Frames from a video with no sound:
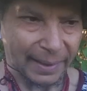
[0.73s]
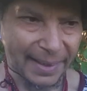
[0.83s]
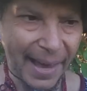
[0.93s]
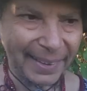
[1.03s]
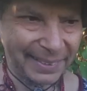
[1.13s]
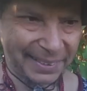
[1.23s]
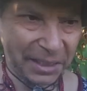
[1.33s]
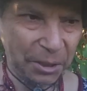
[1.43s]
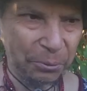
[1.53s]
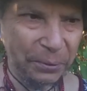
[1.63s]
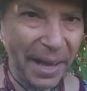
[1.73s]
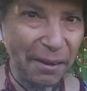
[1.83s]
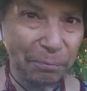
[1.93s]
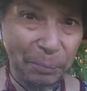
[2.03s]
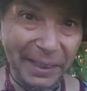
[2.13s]
Yes, we
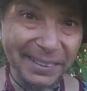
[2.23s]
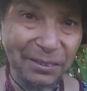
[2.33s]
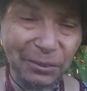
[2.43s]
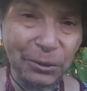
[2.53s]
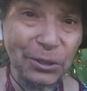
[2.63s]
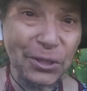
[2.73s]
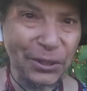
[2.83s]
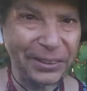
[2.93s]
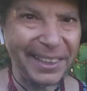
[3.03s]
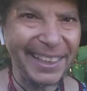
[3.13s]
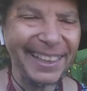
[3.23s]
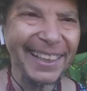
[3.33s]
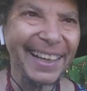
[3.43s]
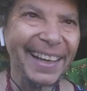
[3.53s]
have been through a journey